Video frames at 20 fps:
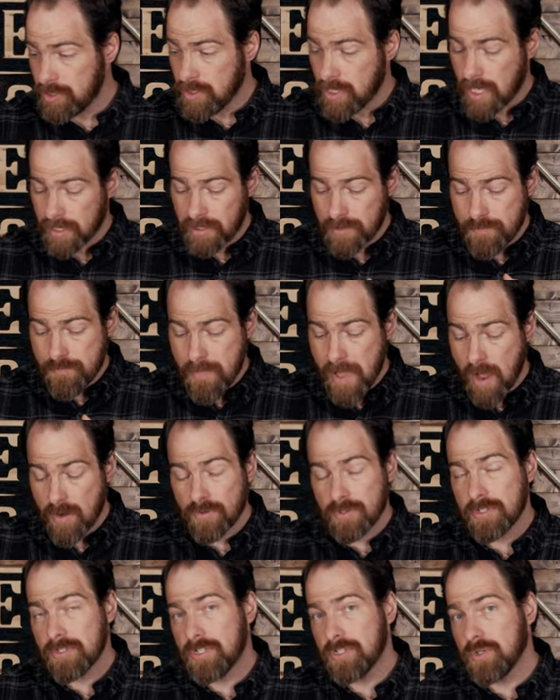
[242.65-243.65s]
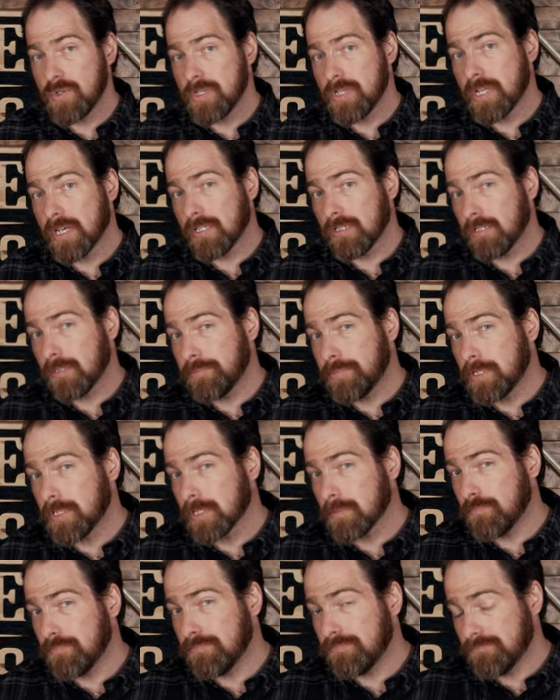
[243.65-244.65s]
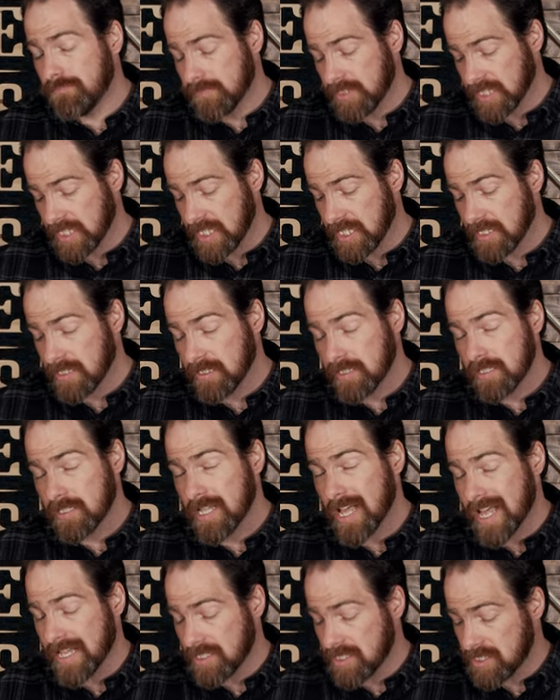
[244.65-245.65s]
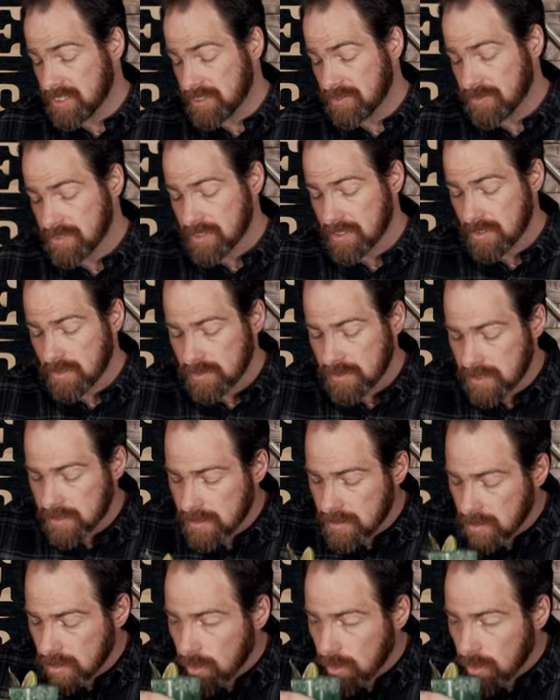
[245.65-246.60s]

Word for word: You got the Mountain Dew, you get a little bit of tequila and citrus notes.